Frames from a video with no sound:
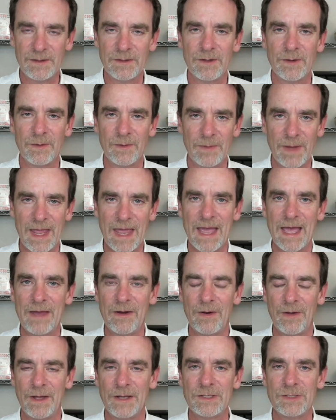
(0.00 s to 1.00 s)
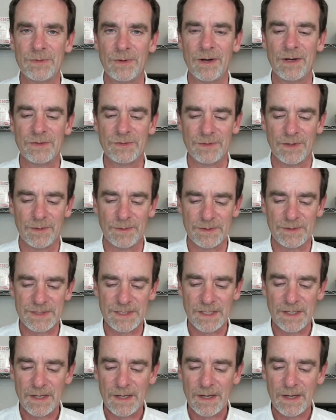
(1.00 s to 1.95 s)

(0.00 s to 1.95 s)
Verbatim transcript: you know, add on to our drones,